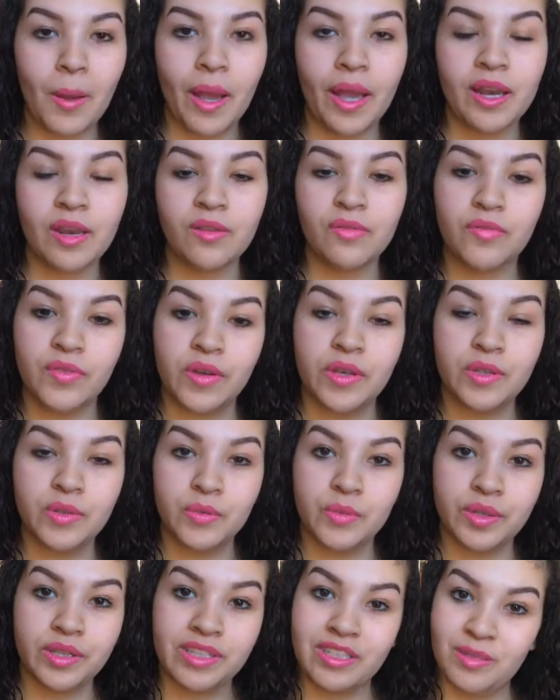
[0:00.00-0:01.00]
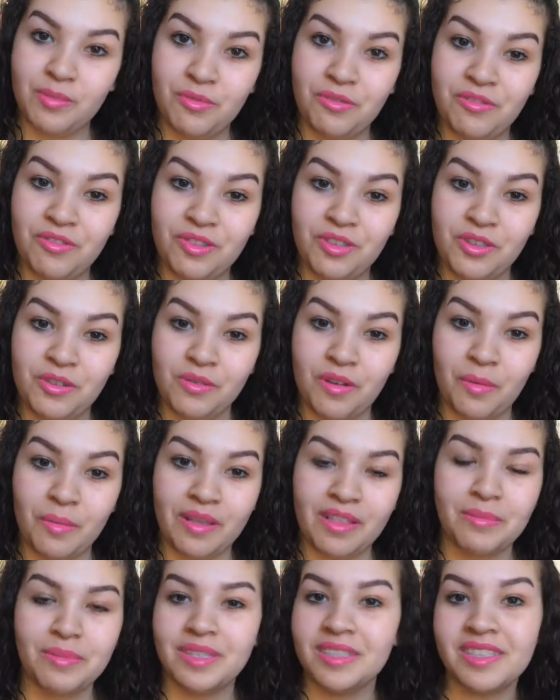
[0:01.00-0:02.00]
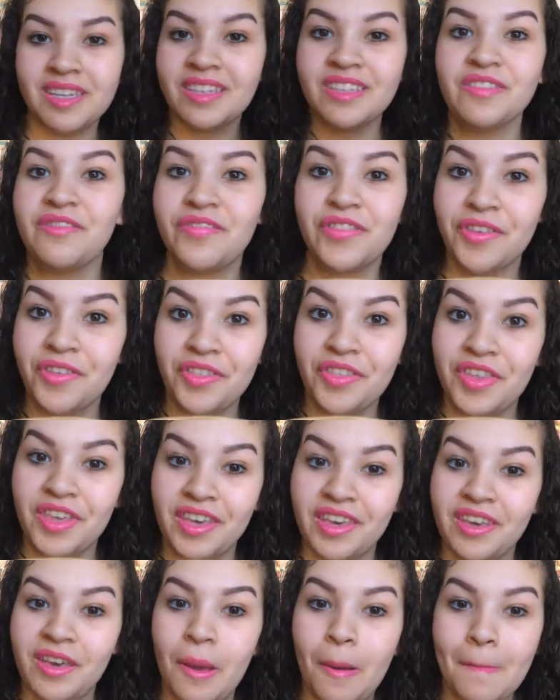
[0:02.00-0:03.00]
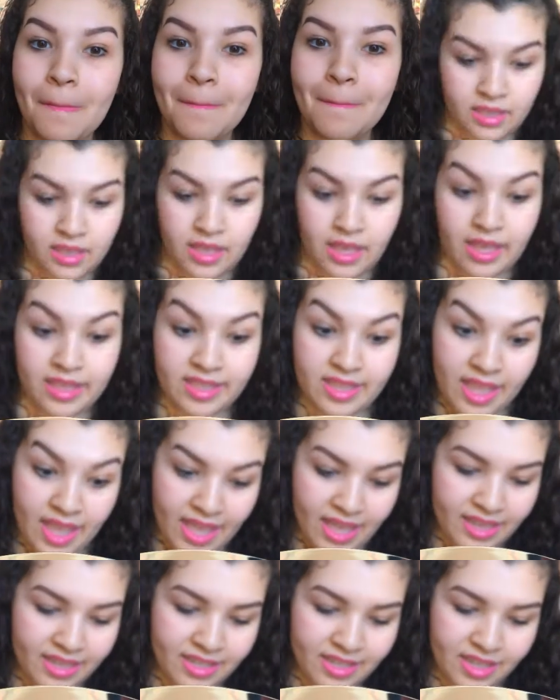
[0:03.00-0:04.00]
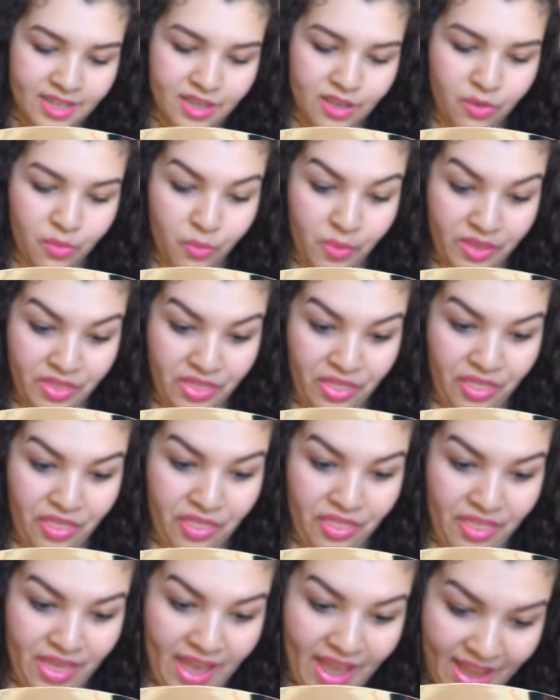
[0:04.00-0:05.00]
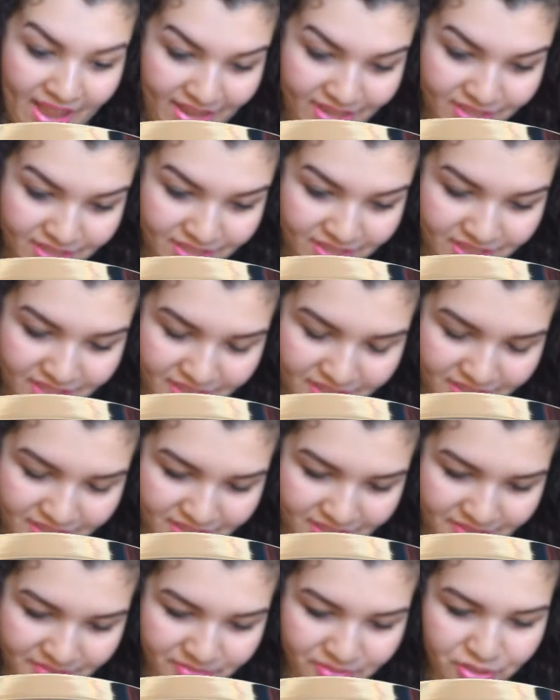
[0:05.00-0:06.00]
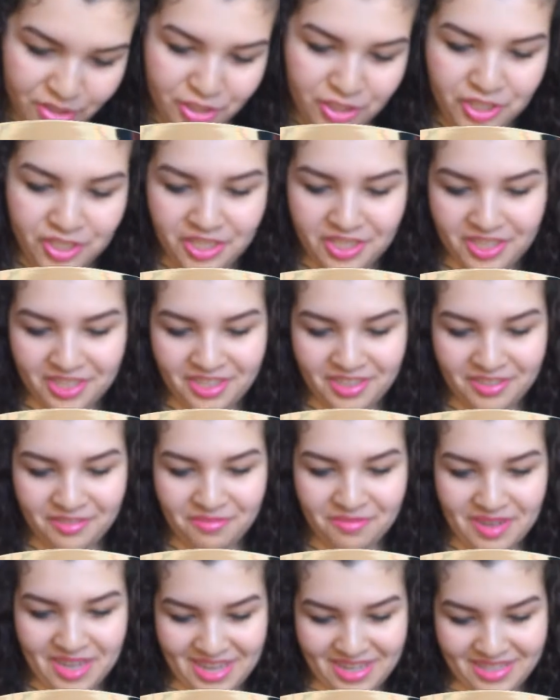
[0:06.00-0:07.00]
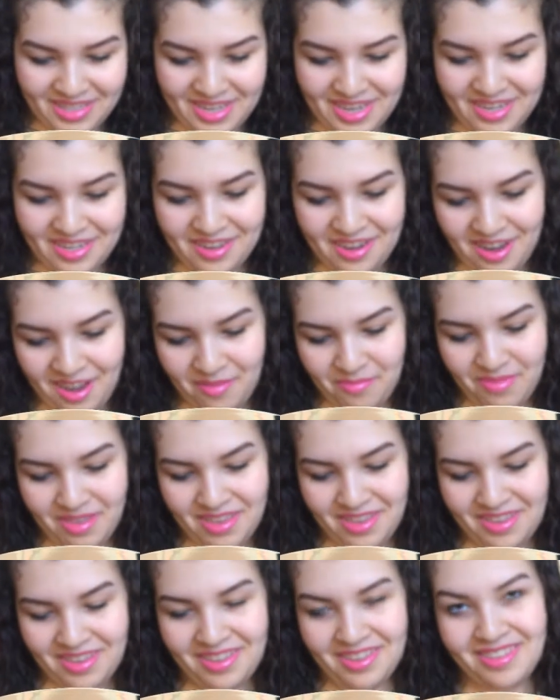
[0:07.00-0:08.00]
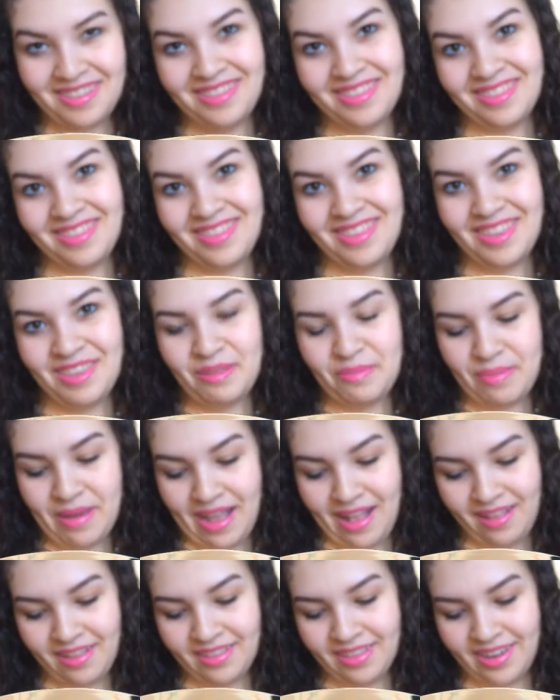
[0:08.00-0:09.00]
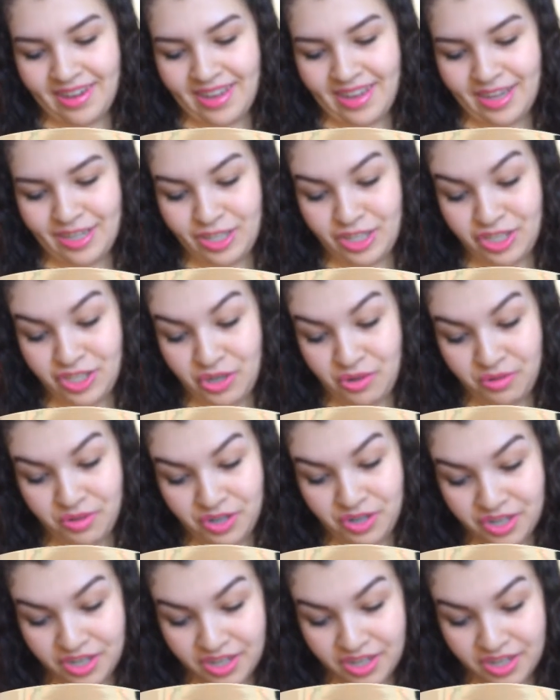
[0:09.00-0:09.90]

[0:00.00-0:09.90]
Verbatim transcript: and it feels really smooth too on my lips. It doesn't feel thick. And then with that, she went and got me the palette that I had showed